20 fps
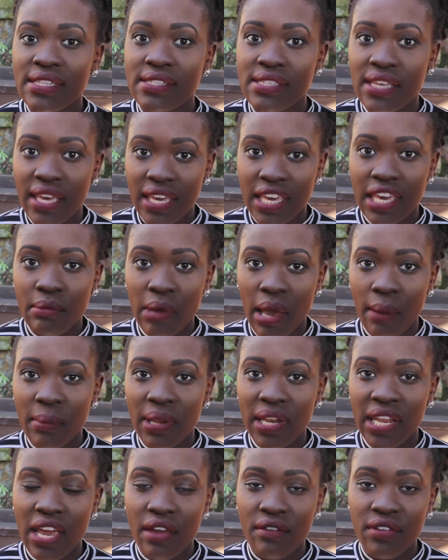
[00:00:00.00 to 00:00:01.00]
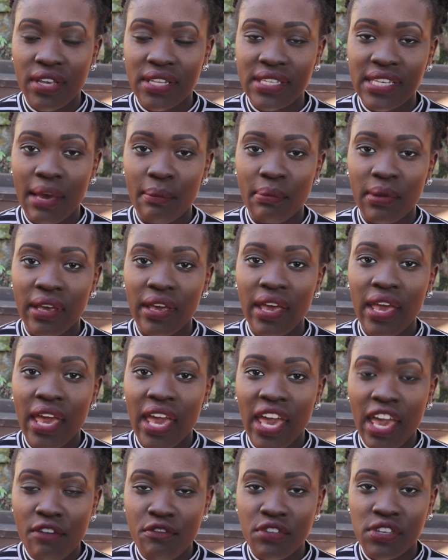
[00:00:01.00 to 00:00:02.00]
taking my malaria tablet
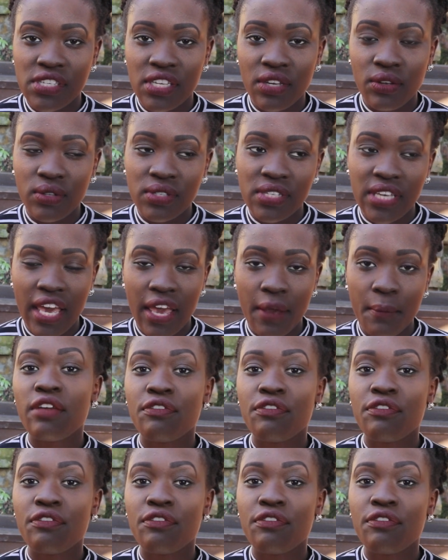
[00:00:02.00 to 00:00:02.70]
every single day.